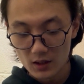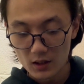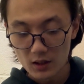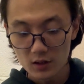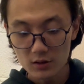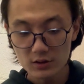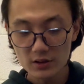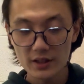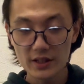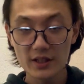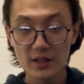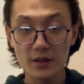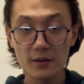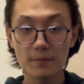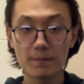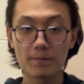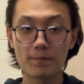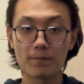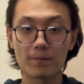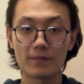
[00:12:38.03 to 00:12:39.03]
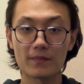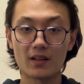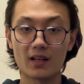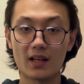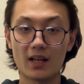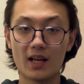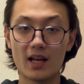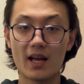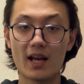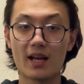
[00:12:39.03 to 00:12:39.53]
Okay,
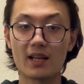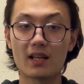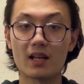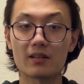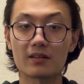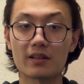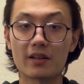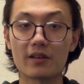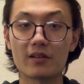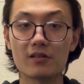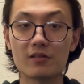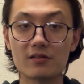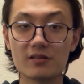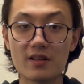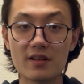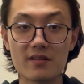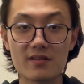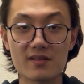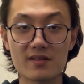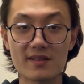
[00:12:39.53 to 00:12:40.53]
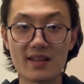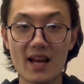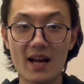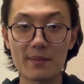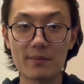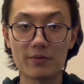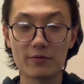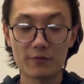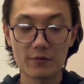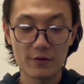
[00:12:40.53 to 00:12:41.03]
and until this step,
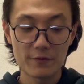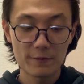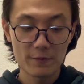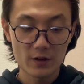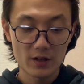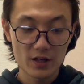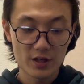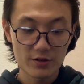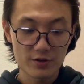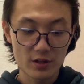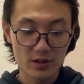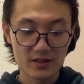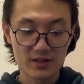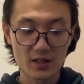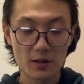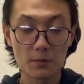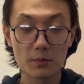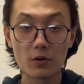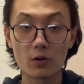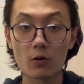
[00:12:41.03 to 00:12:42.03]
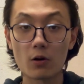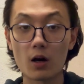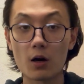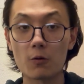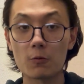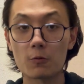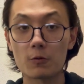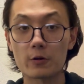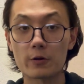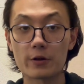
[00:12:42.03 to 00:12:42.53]
we finish assemble
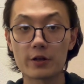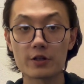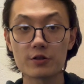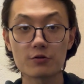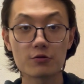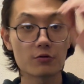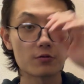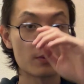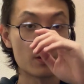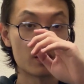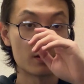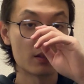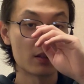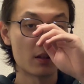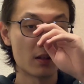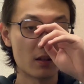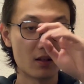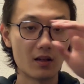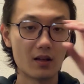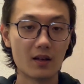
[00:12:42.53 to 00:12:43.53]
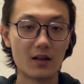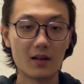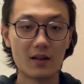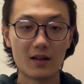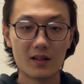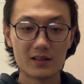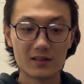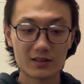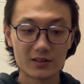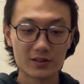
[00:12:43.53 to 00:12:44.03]
our instrument.
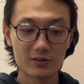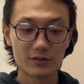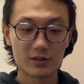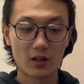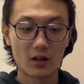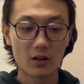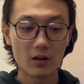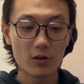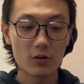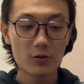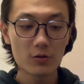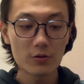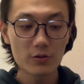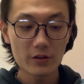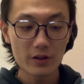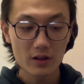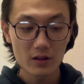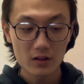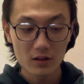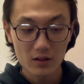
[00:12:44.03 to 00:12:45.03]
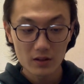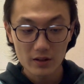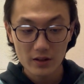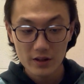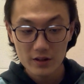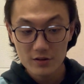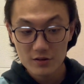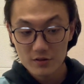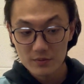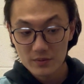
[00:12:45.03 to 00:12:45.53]
So the whole
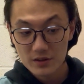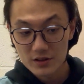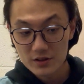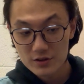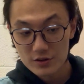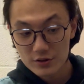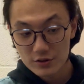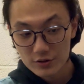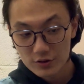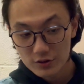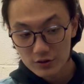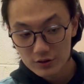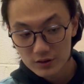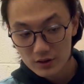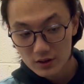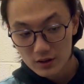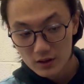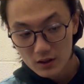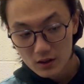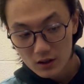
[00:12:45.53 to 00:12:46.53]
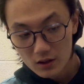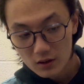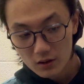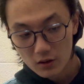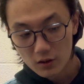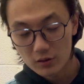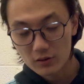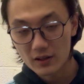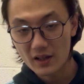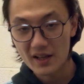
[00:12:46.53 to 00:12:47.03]
instrument should
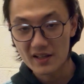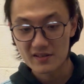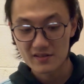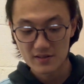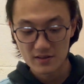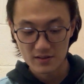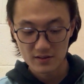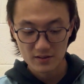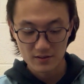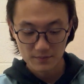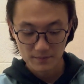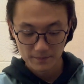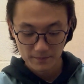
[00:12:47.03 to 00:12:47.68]
look like this.